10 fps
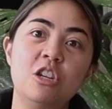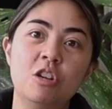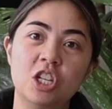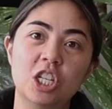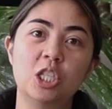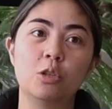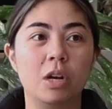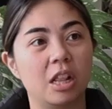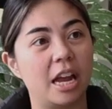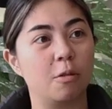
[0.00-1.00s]
you can just do
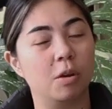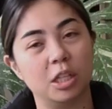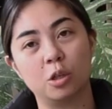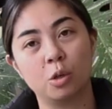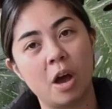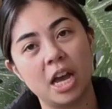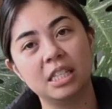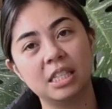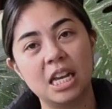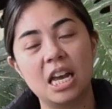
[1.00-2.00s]
it like once or
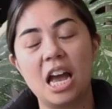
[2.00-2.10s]
twice.